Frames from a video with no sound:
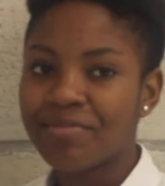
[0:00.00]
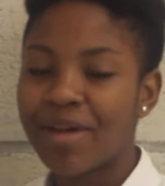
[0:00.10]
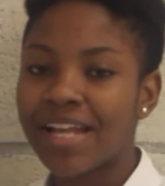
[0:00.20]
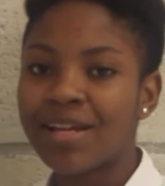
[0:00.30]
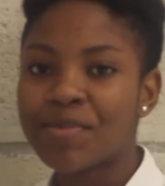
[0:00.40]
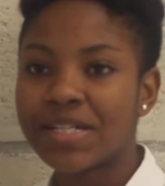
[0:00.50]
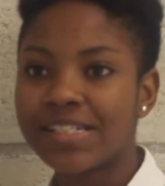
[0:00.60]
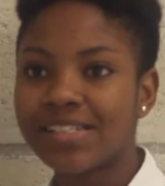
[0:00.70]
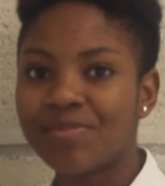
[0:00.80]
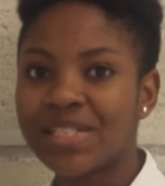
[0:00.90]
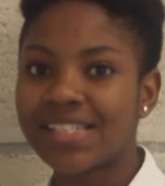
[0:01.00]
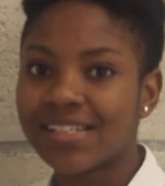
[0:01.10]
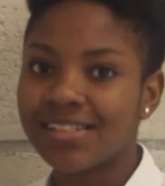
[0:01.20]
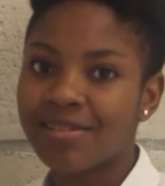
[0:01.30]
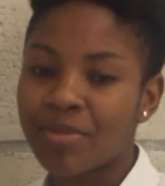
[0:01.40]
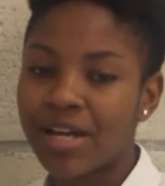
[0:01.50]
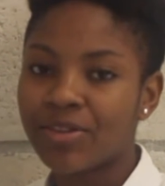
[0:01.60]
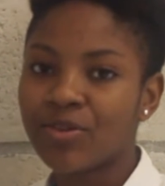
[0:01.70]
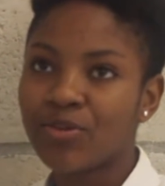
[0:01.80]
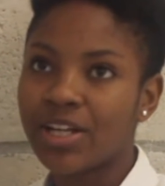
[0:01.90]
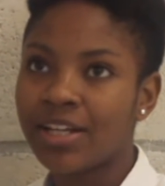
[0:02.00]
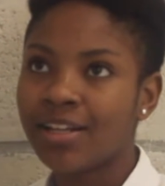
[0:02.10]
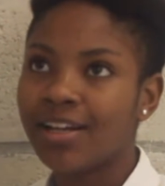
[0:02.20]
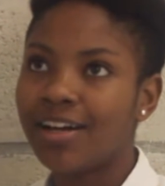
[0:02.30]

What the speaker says: my name is Nisansi Mathurin.